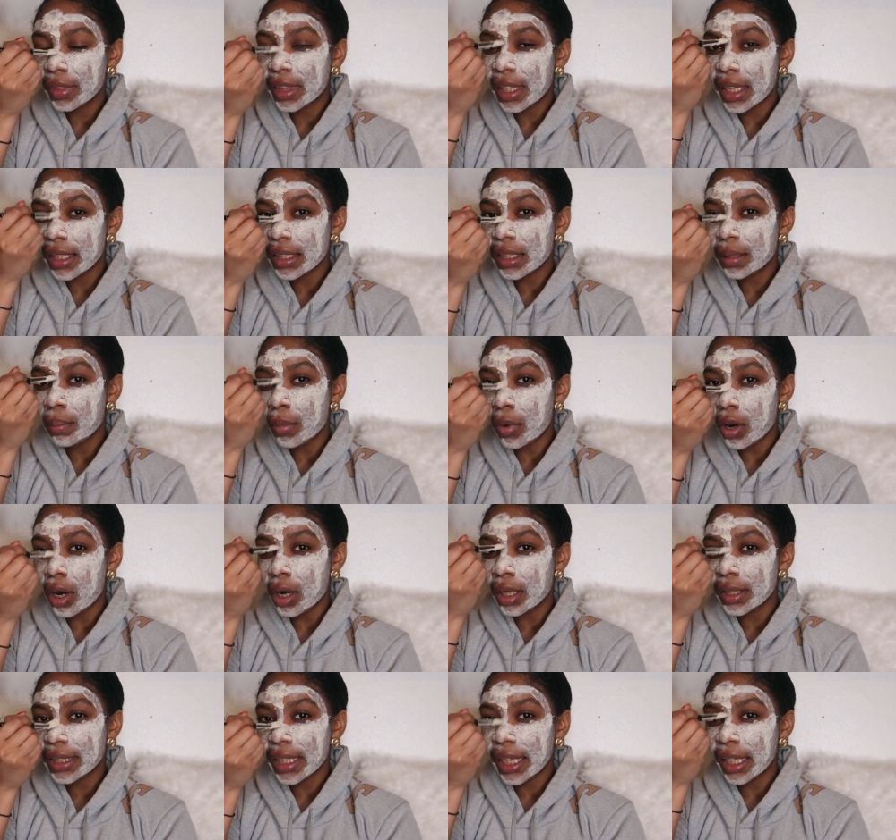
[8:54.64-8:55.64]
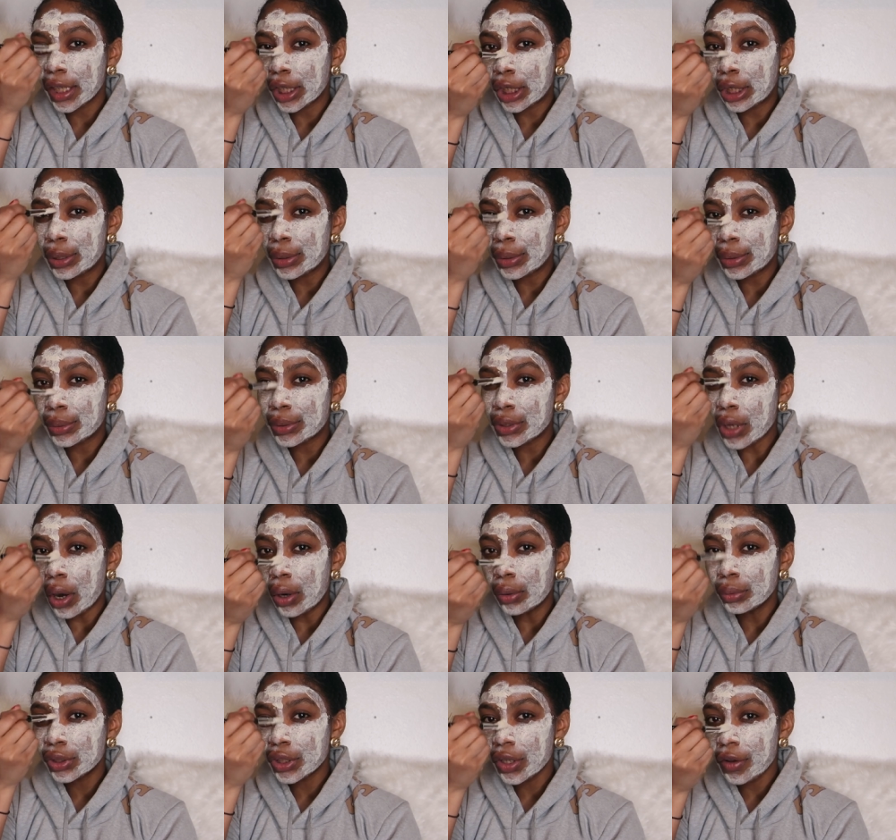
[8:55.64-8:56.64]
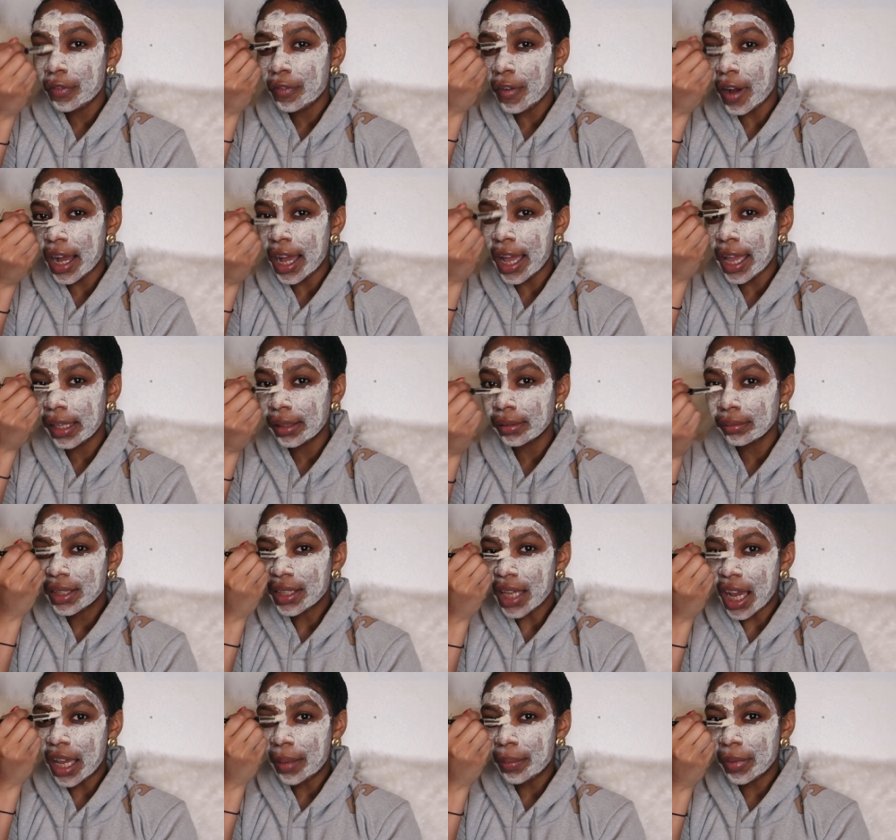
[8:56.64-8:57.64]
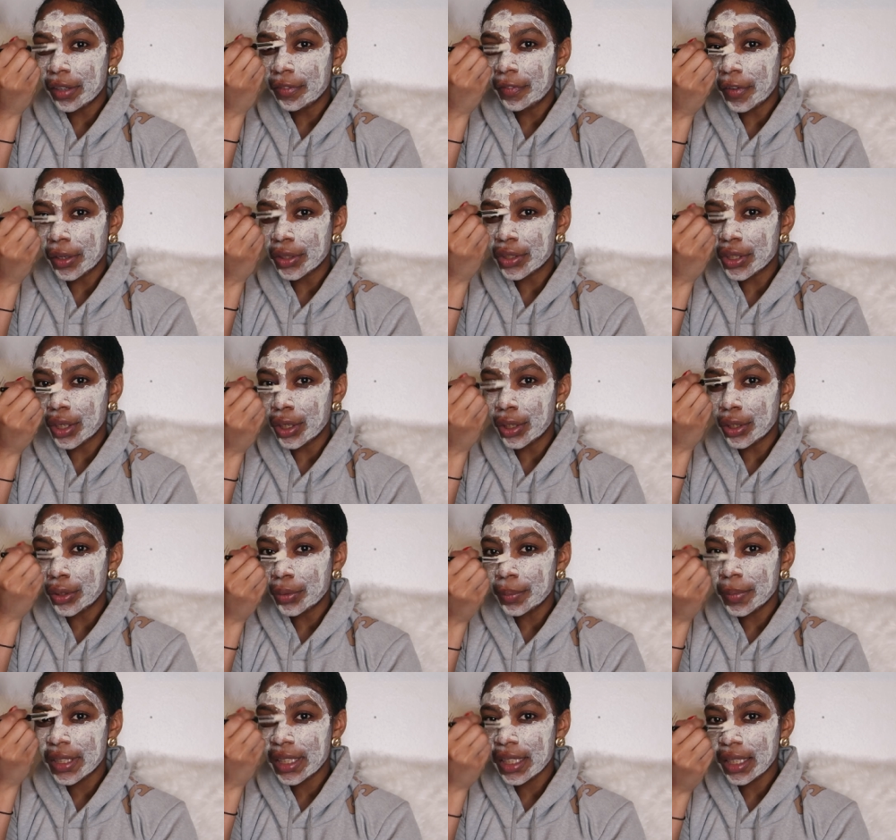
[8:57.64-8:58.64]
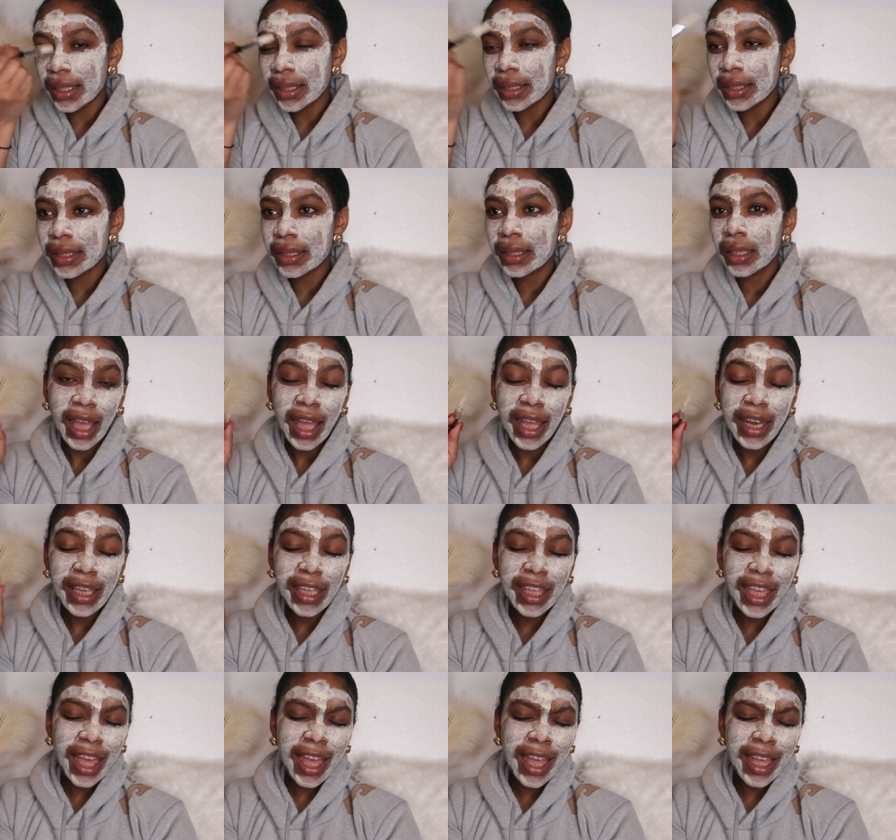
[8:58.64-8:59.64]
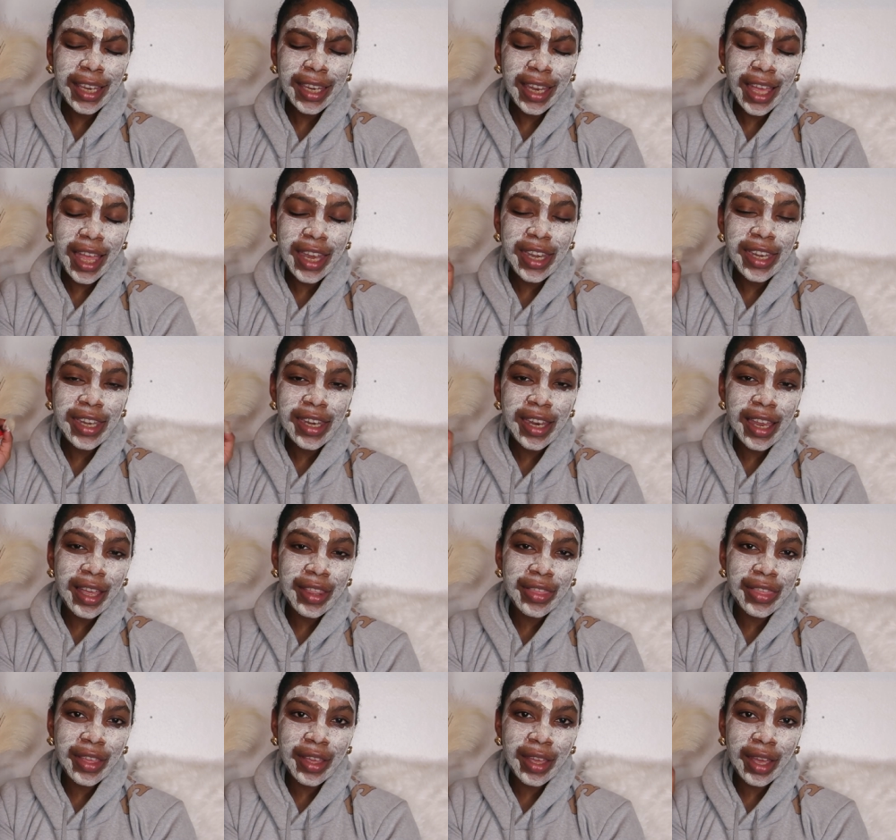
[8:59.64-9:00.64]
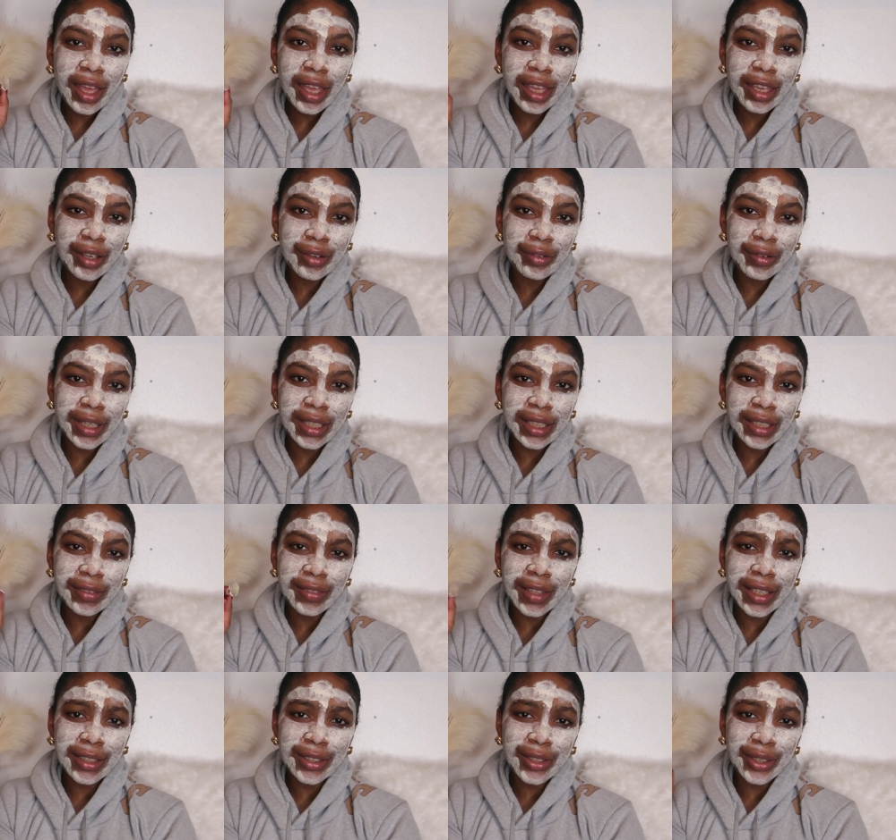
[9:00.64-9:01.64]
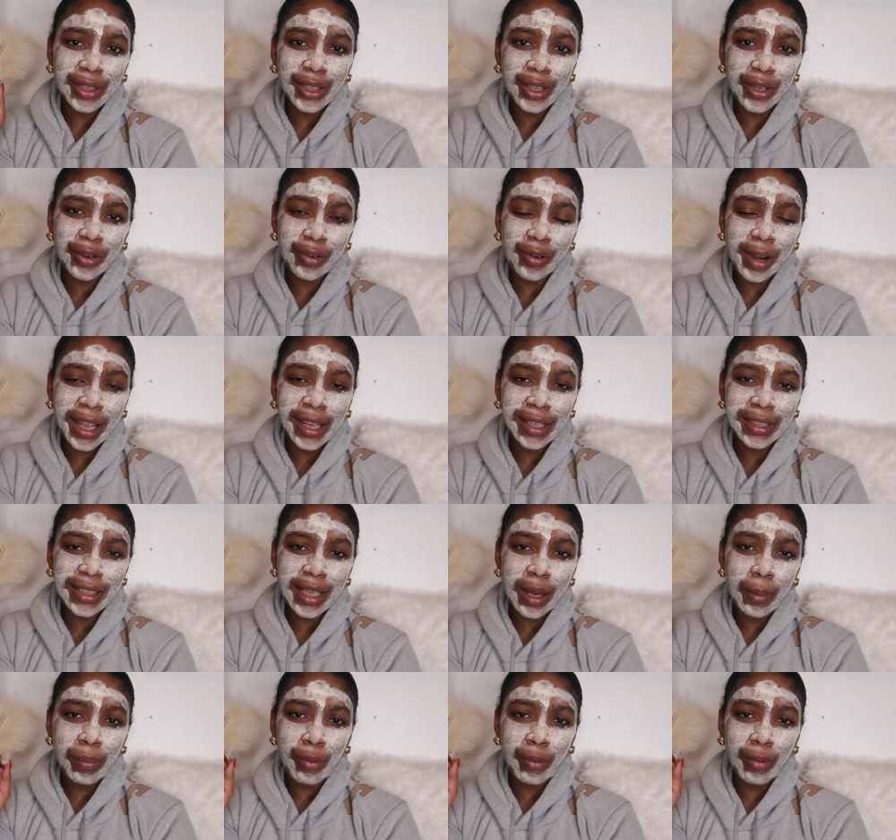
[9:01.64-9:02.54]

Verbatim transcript: this mask includes ultra fine diamond photoluminescence. And again, another ingredient that's going to create a